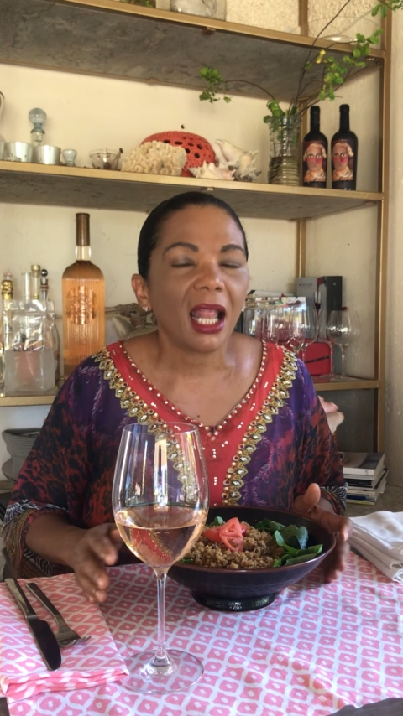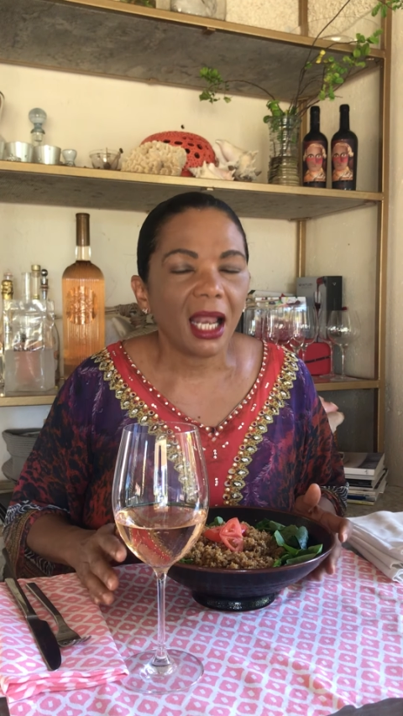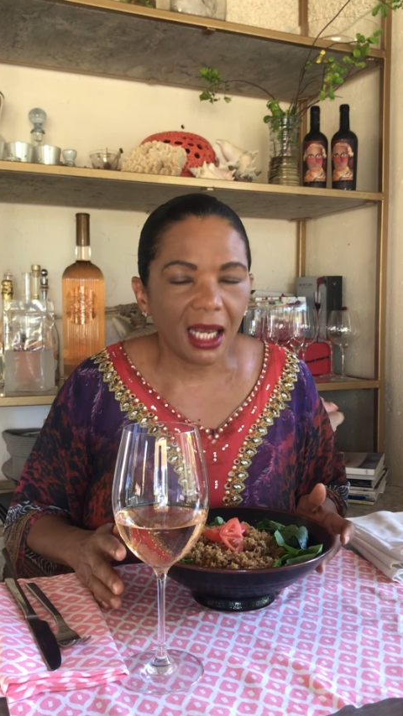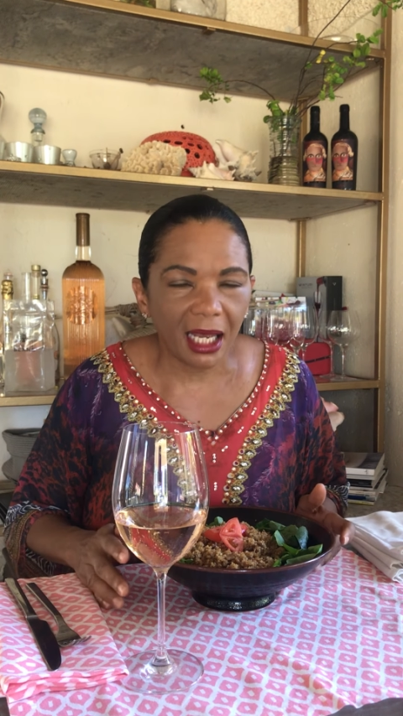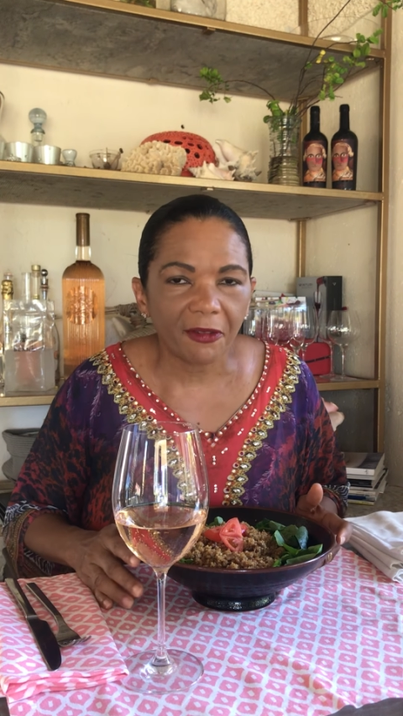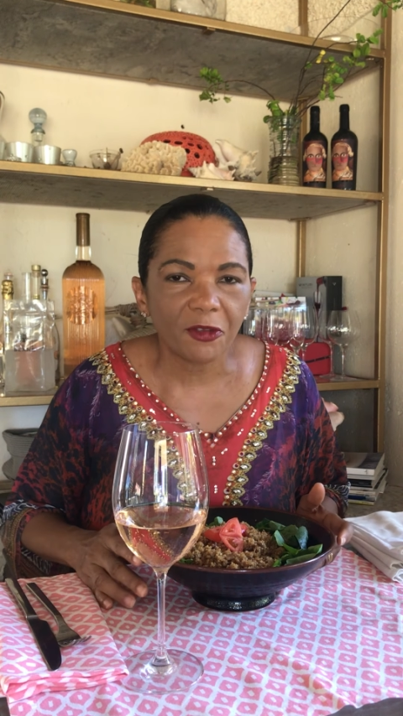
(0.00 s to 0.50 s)

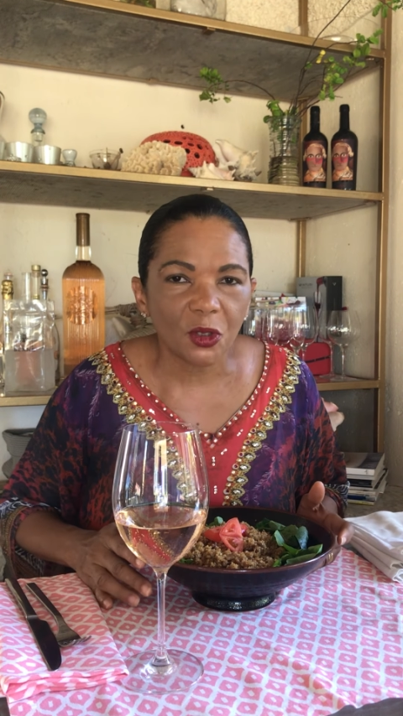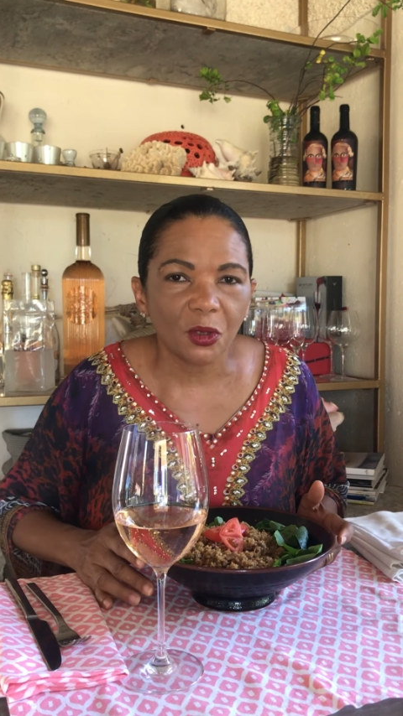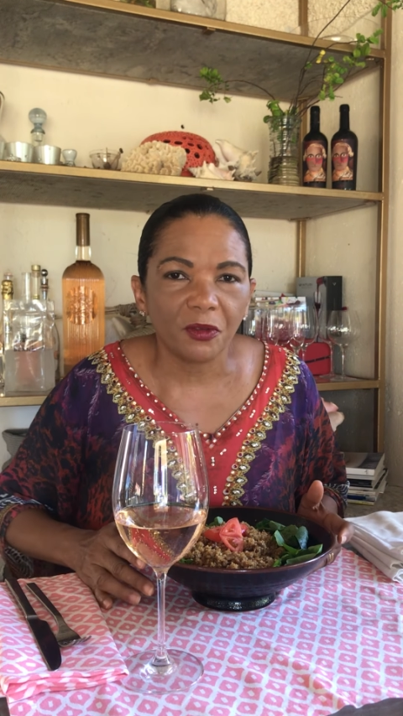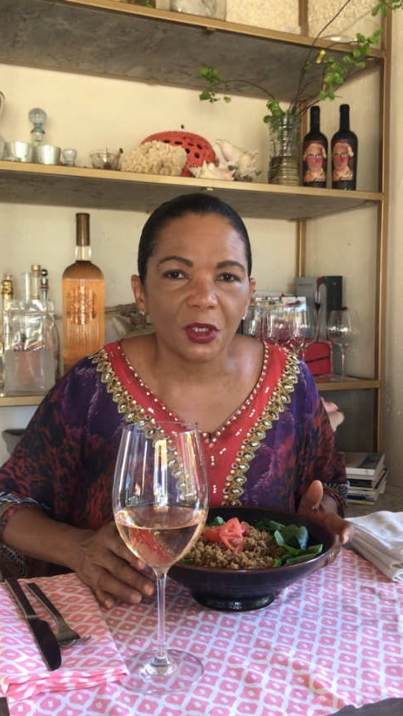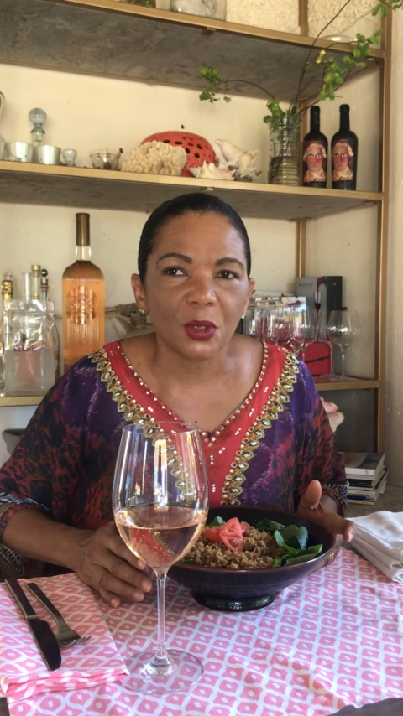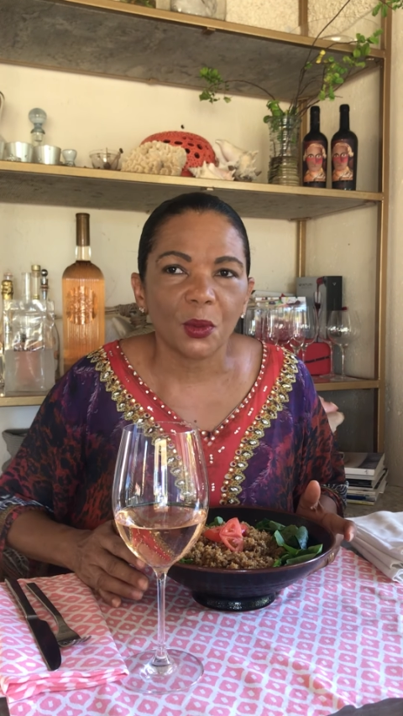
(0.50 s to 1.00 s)

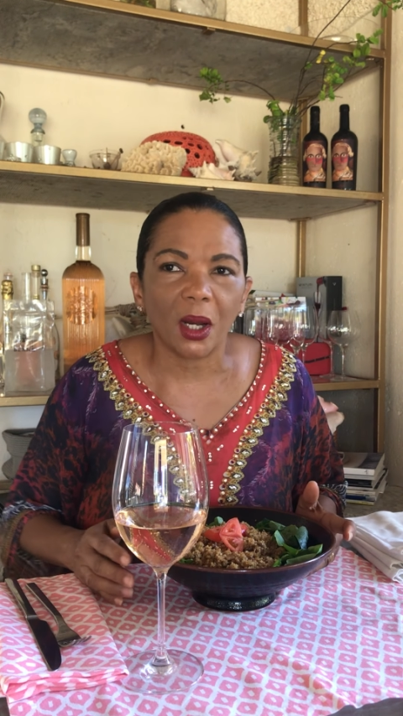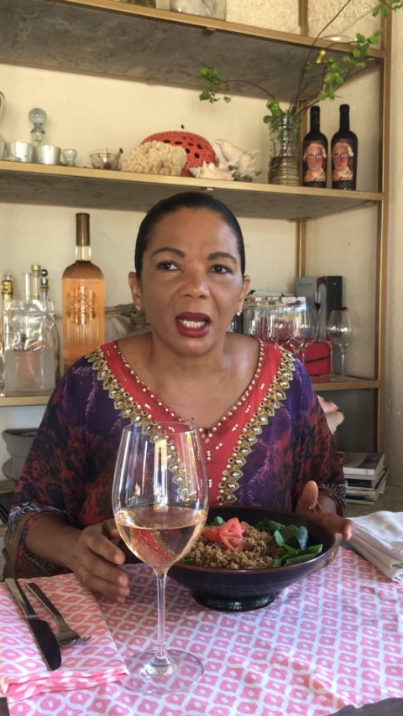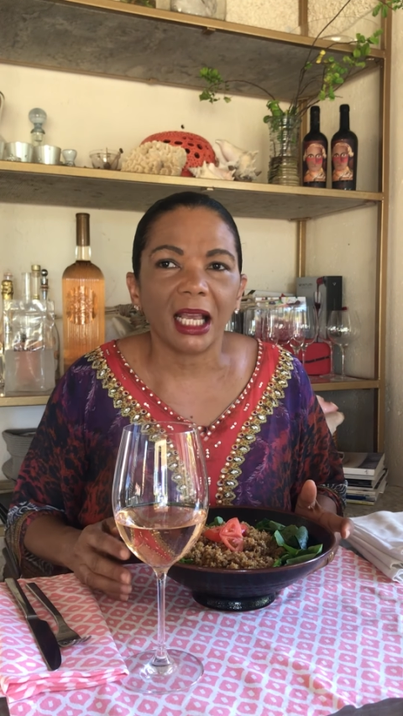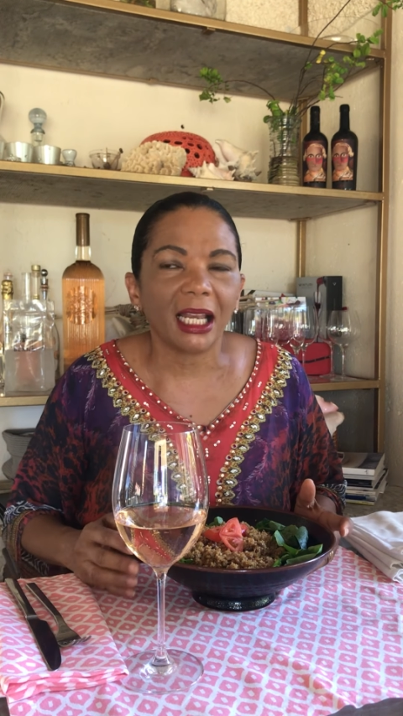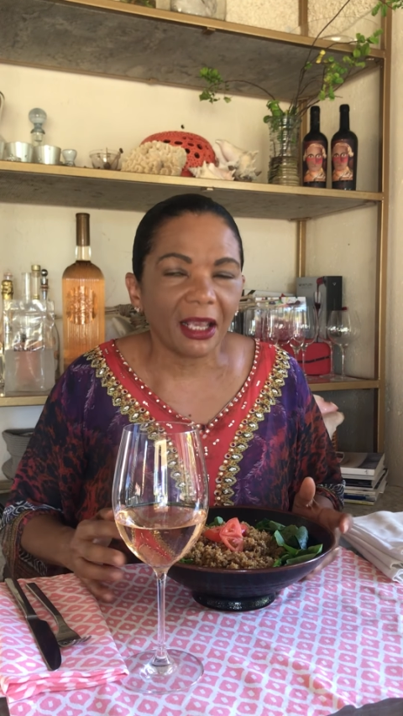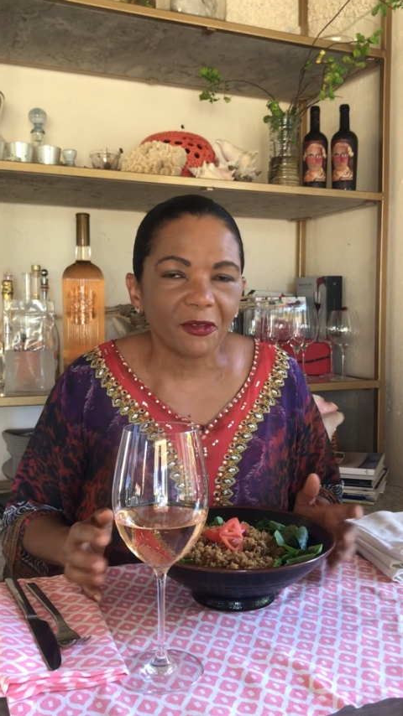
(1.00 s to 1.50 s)

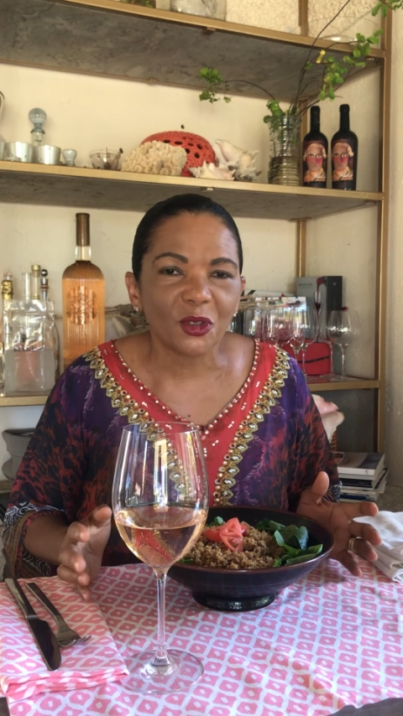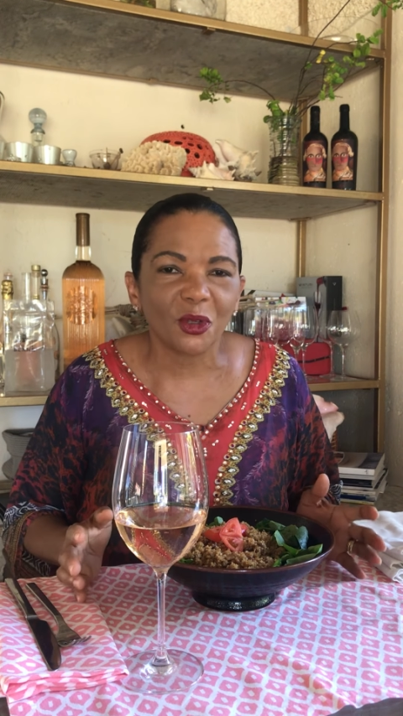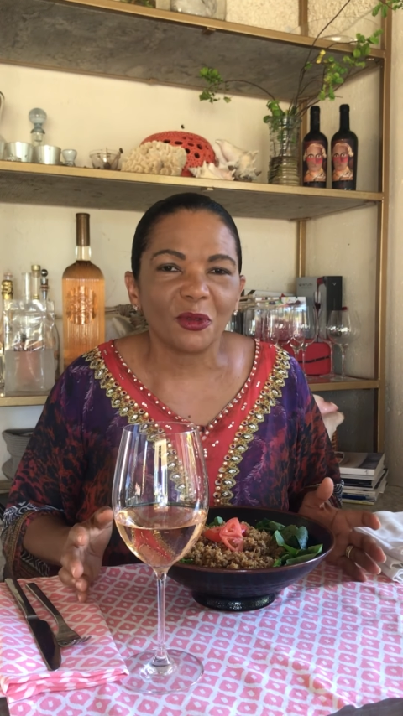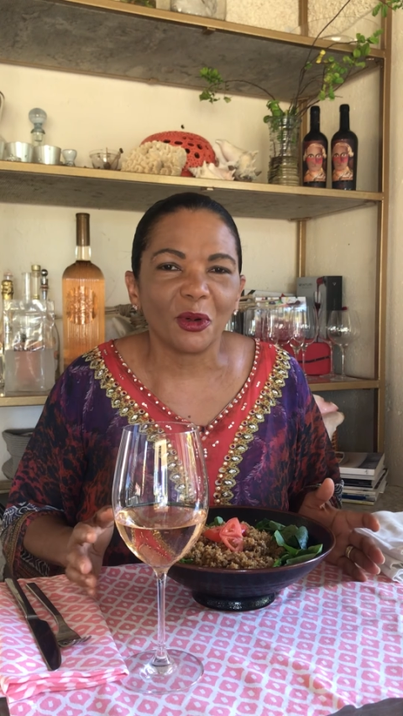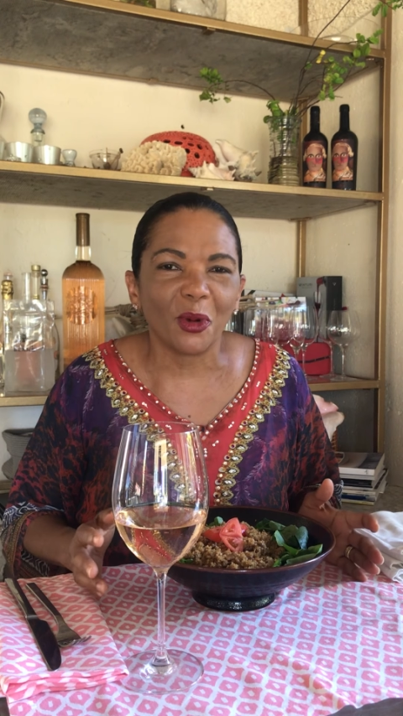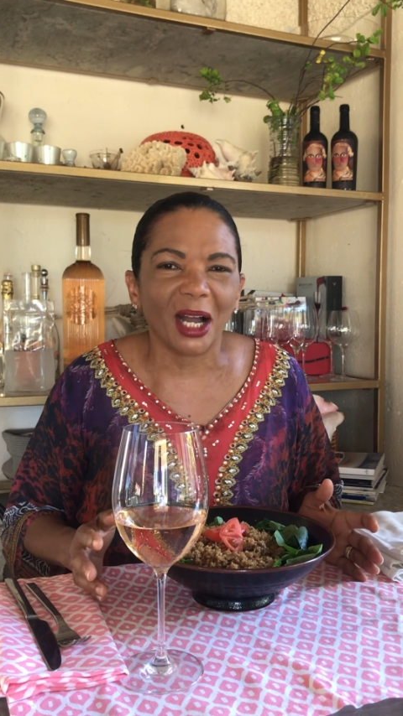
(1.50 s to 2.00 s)

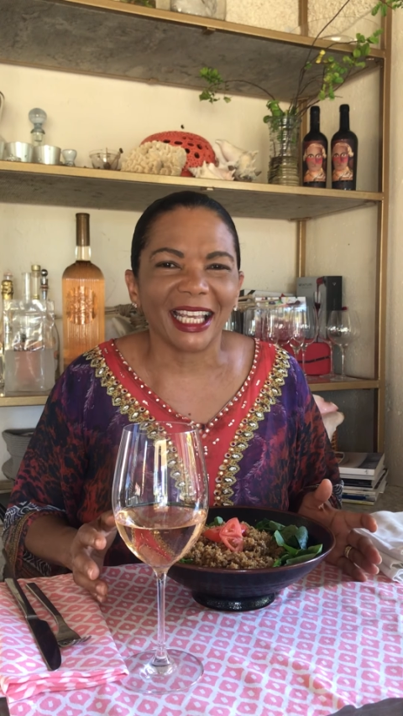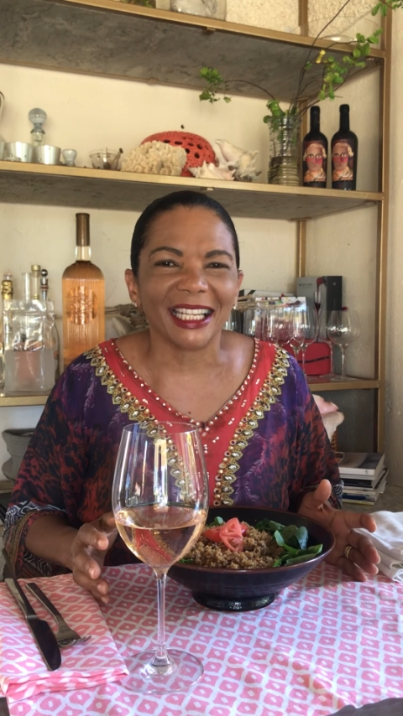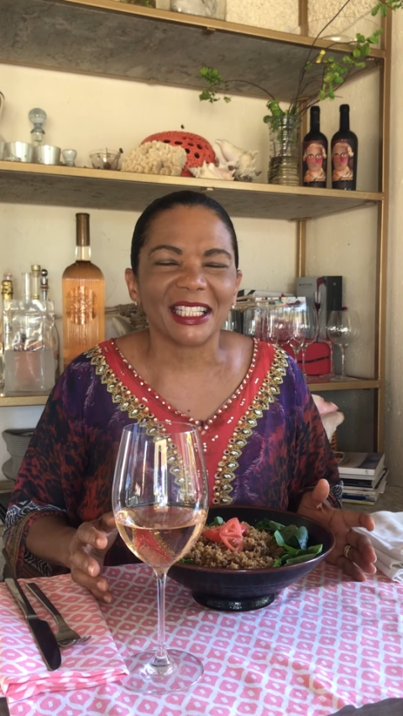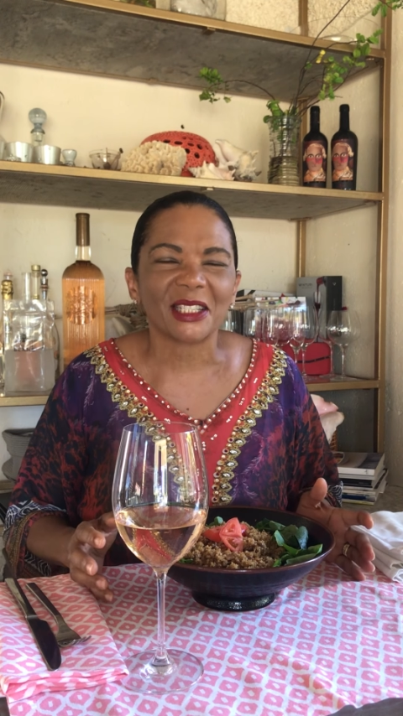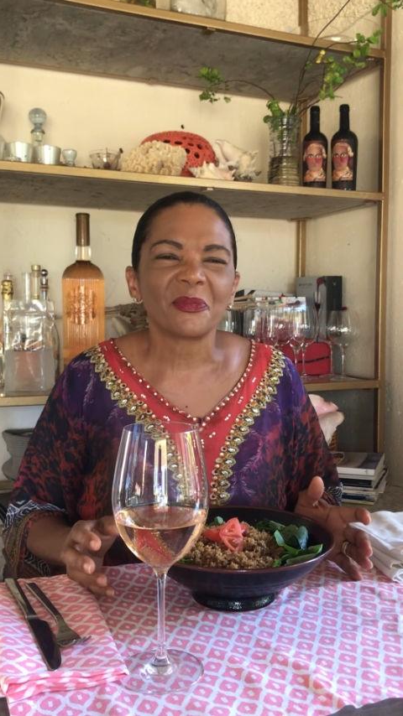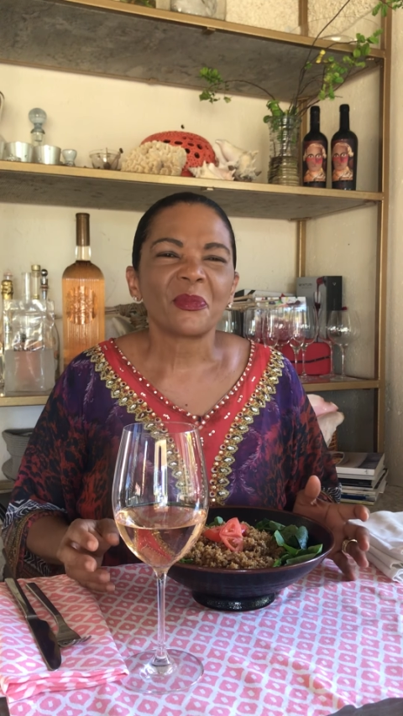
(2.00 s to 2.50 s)
leftover
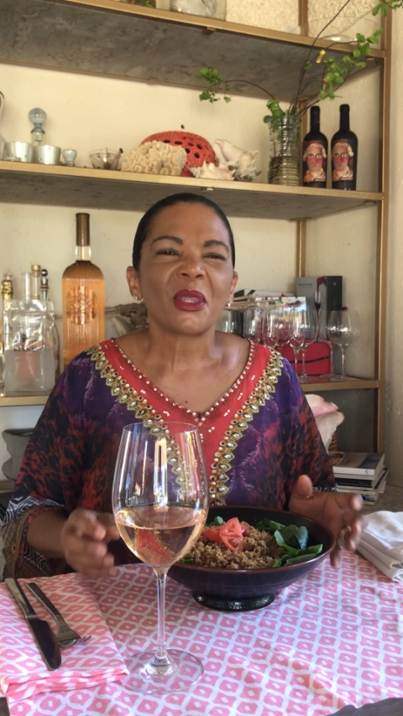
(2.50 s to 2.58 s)
wines.